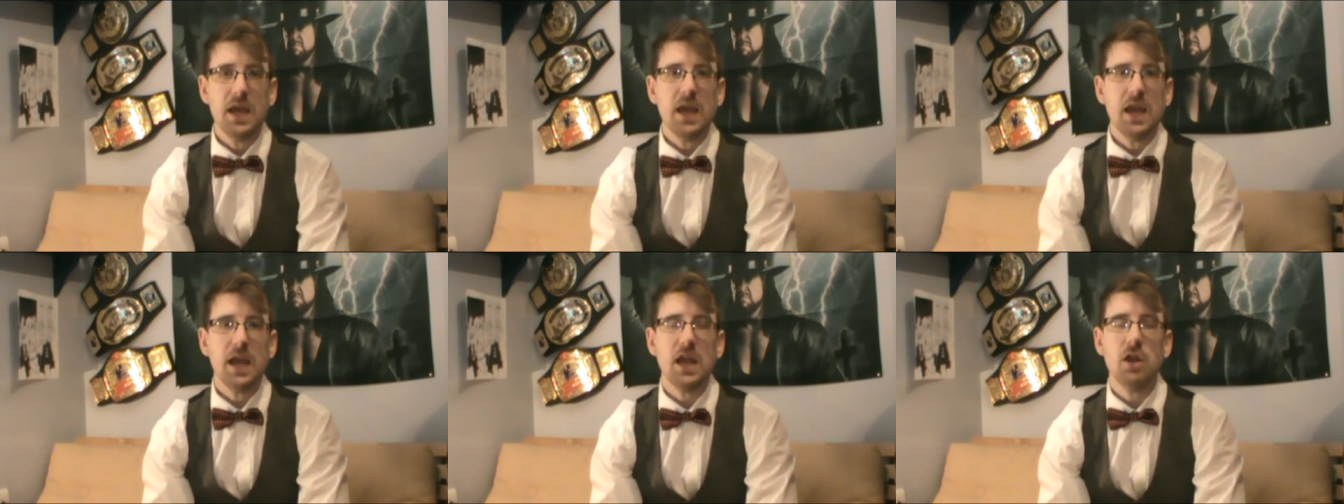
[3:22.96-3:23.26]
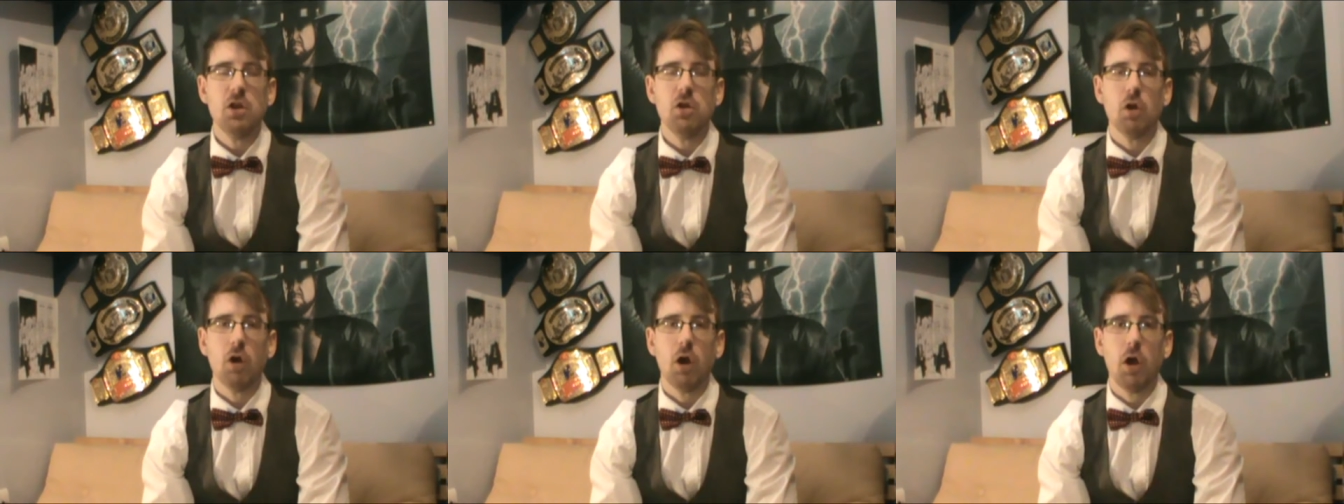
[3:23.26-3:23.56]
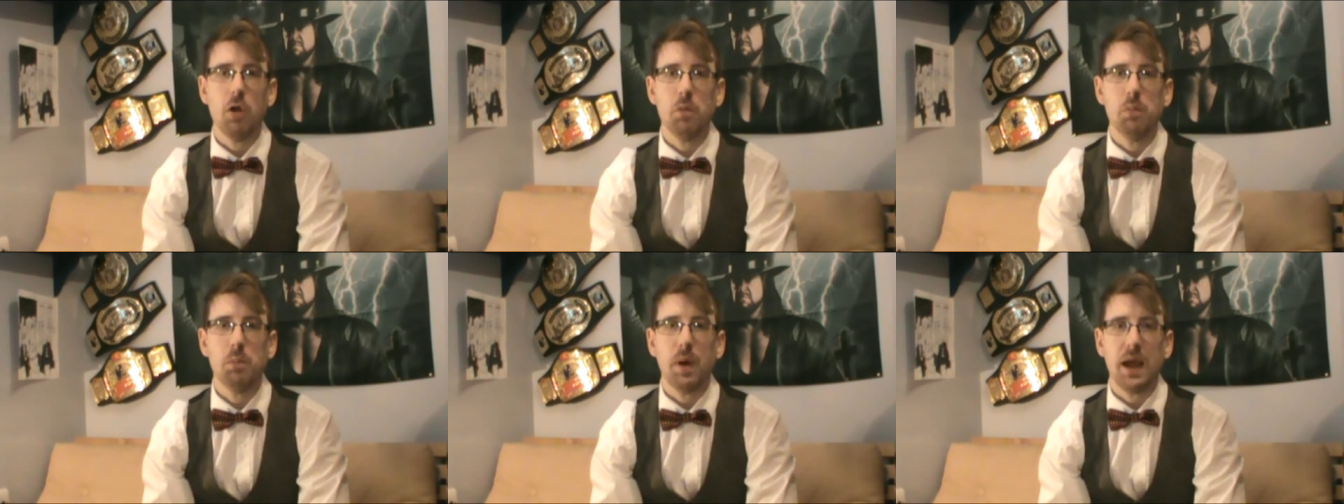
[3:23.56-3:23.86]
in your
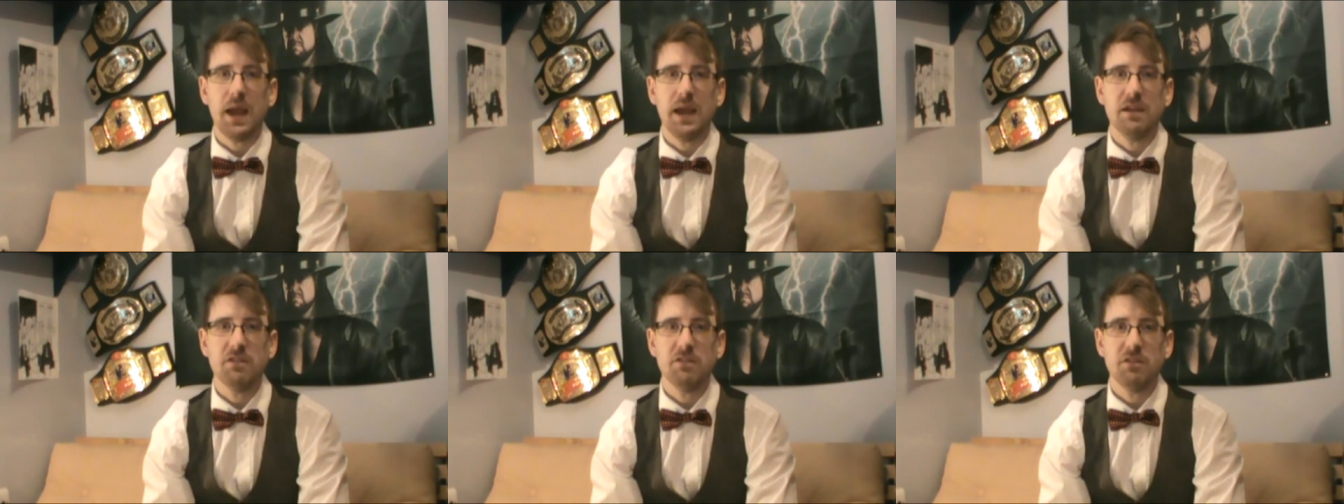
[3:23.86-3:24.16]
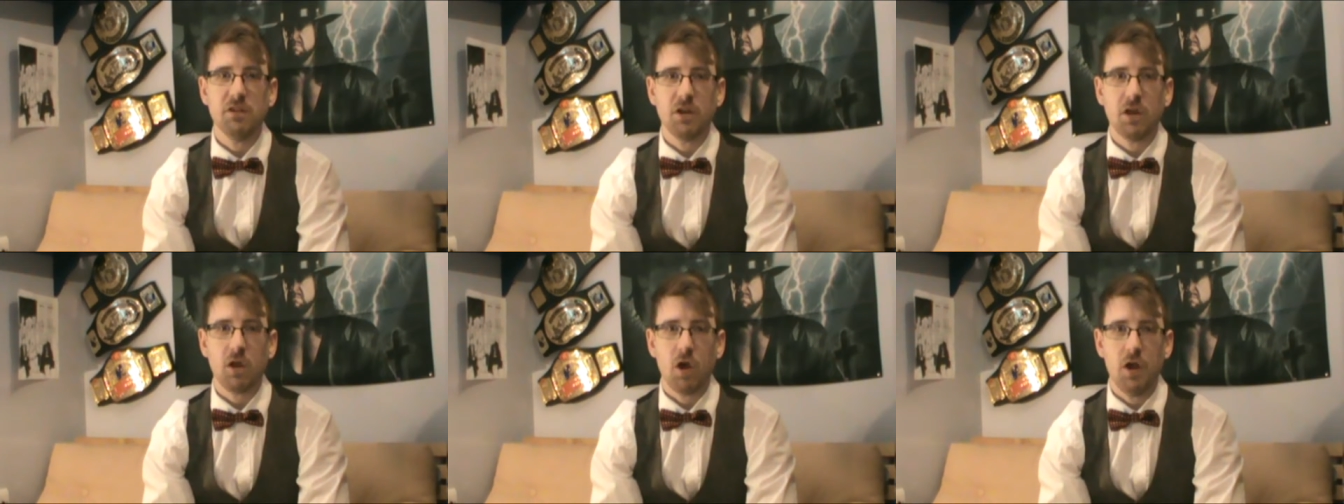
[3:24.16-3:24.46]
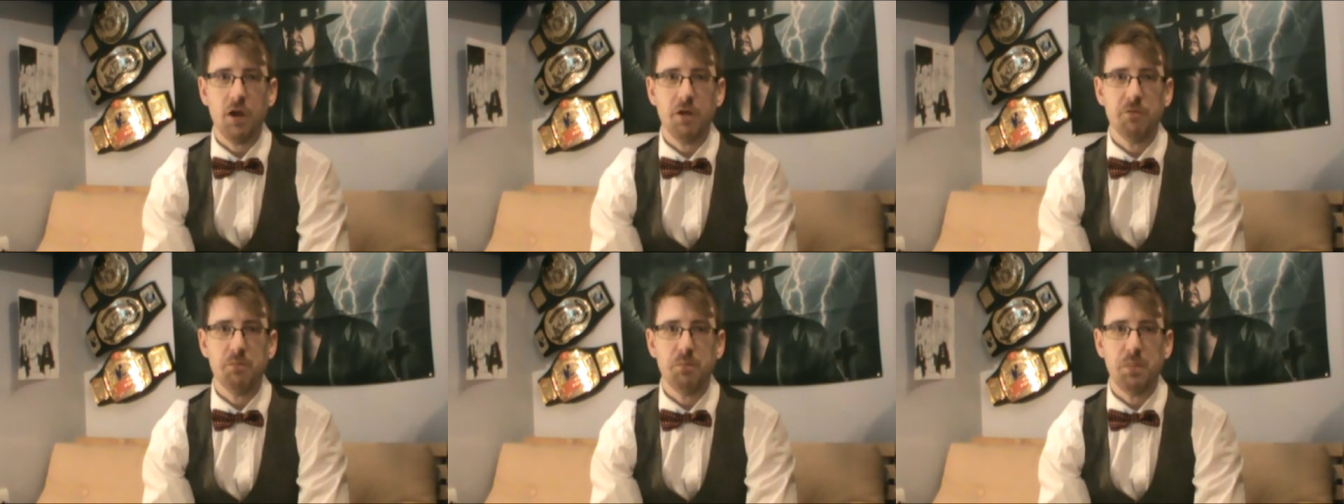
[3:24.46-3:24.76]
own base to
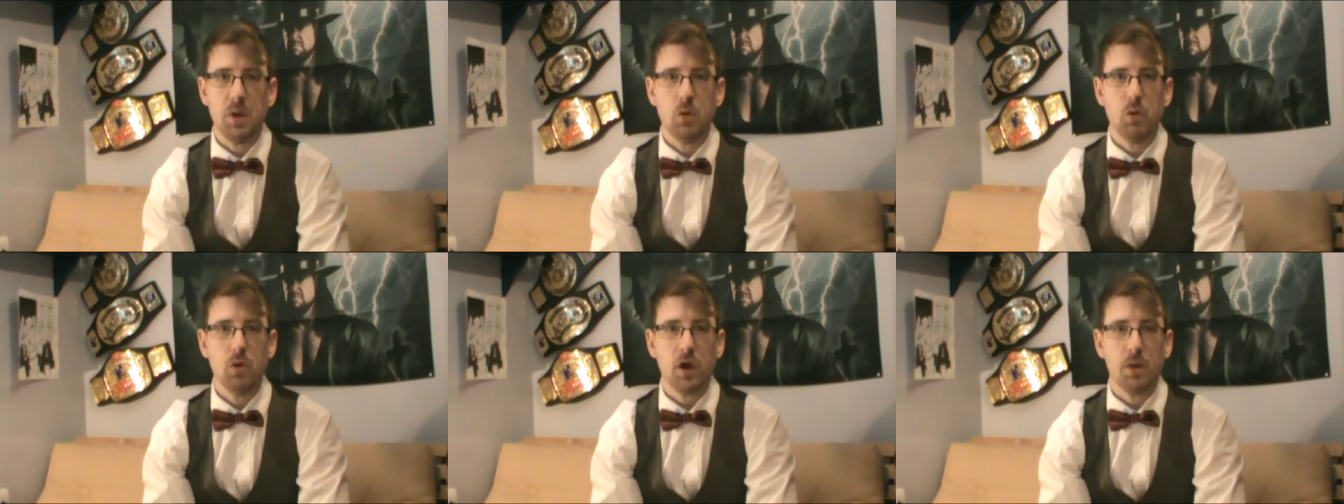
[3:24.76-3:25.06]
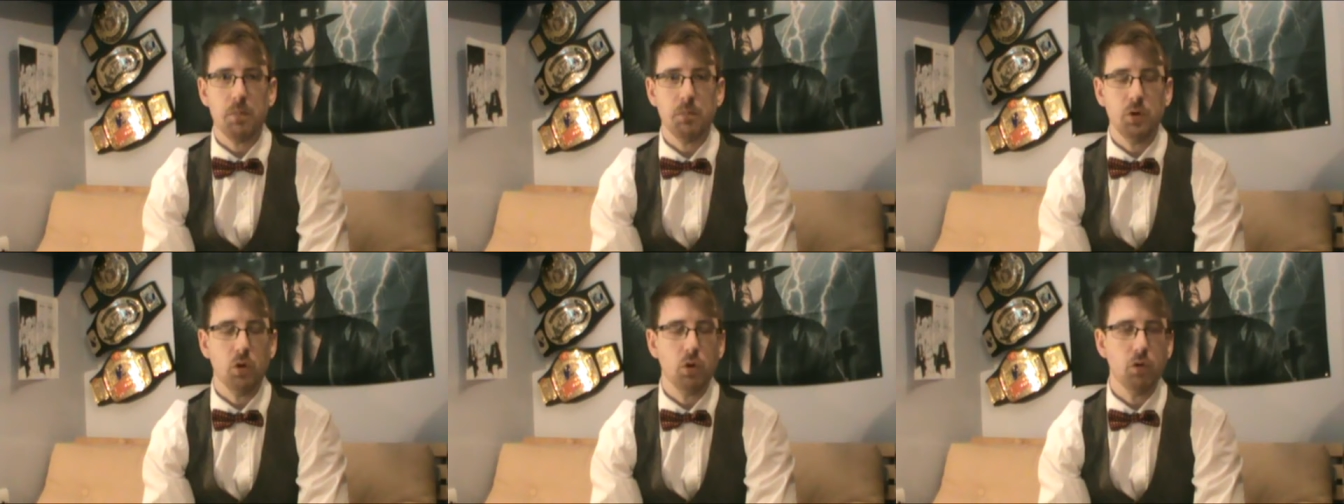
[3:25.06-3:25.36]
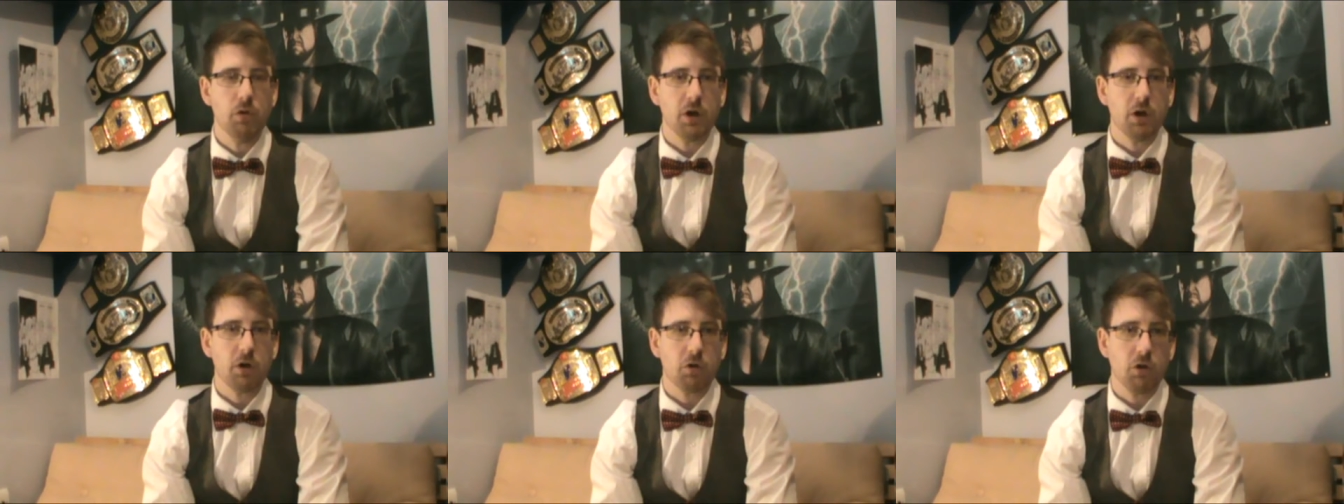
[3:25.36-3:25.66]
kind of build up
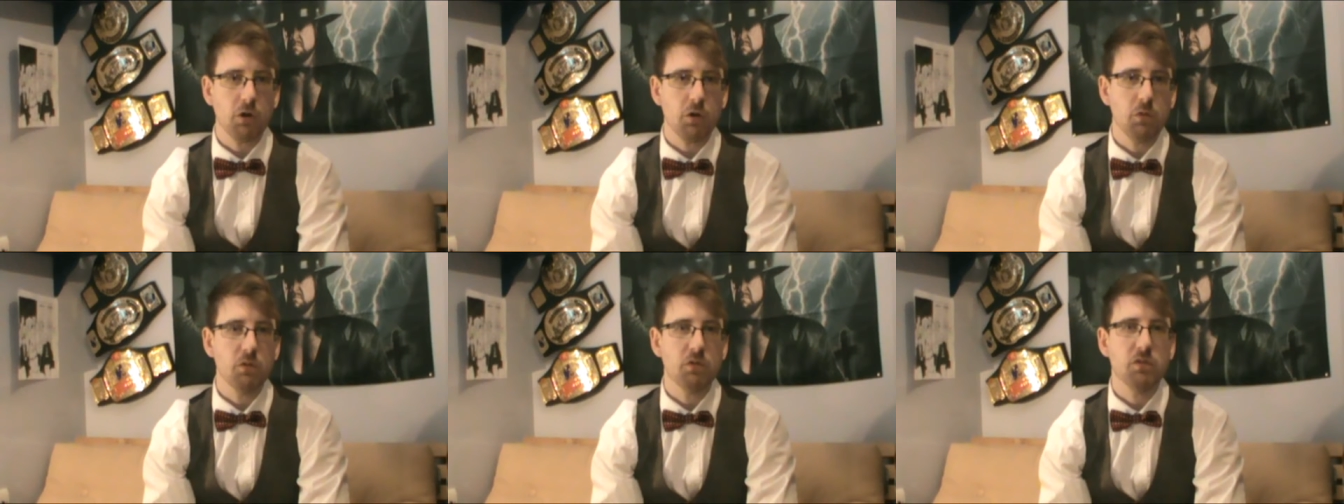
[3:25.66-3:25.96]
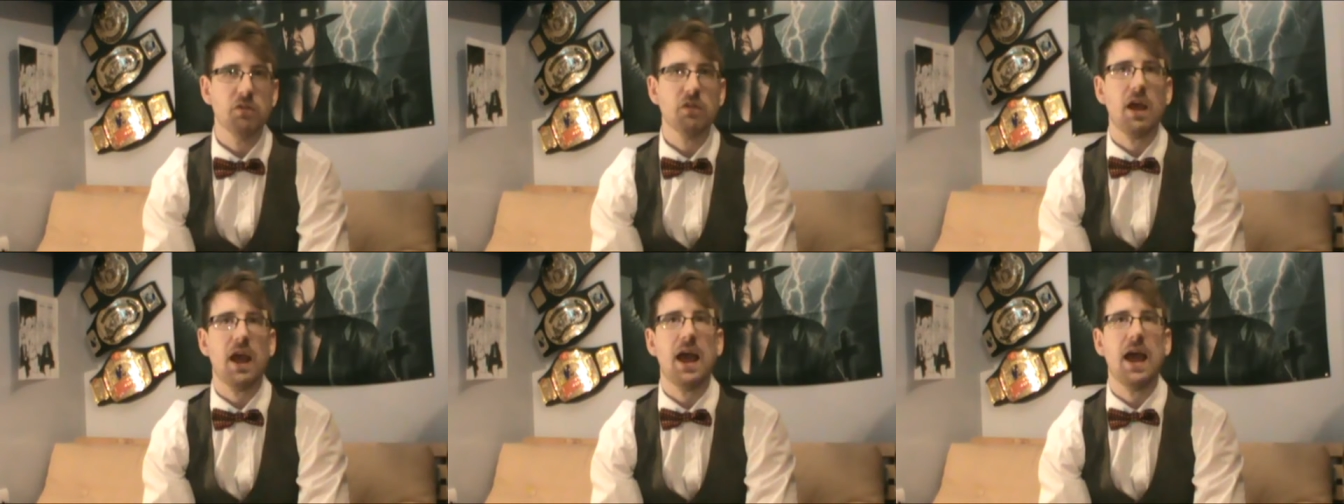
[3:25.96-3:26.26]
your recruits